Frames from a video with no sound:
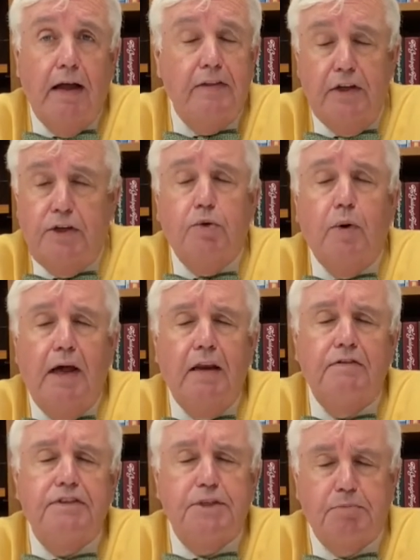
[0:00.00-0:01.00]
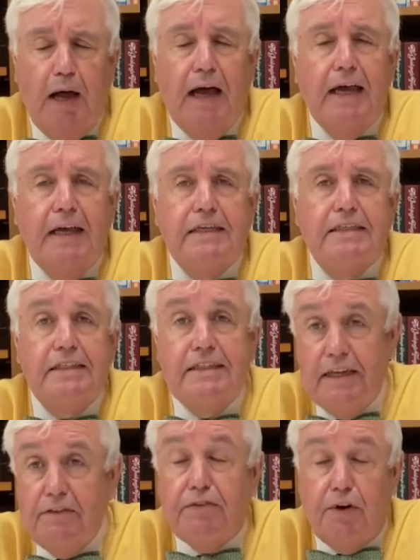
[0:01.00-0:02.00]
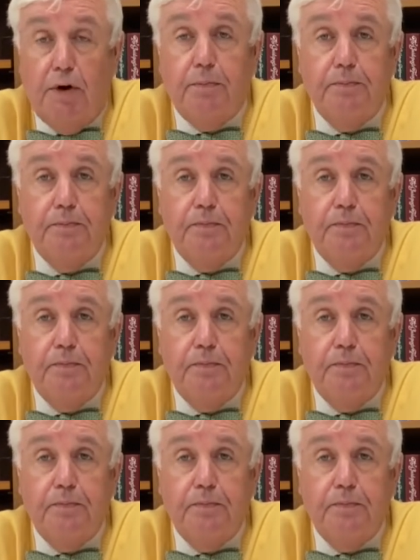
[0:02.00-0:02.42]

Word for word: the 12 spies differ